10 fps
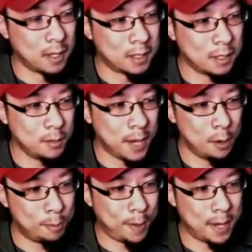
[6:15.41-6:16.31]
so
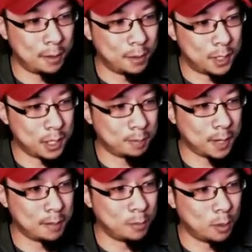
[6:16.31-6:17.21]
hell bent on just
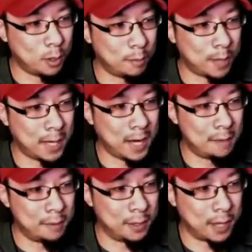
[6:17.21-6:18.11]
playing Mortal Kombat
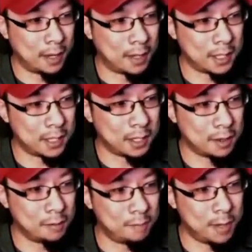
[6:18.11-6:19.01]
11 that I just
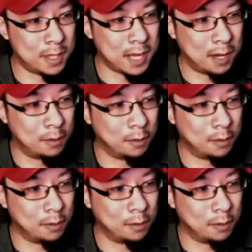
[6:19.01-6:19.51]
kind of miss out.